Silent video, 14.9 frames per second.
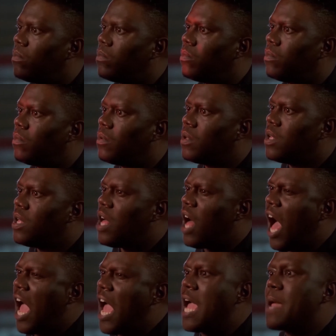electric.
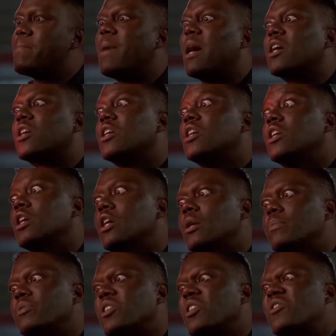But off stage,
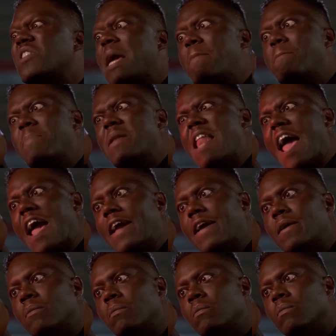and sometimes between
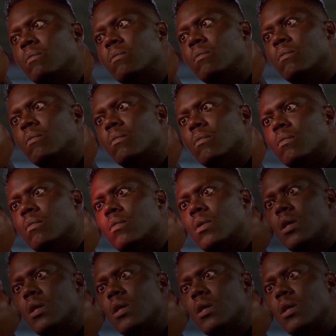jokes, his words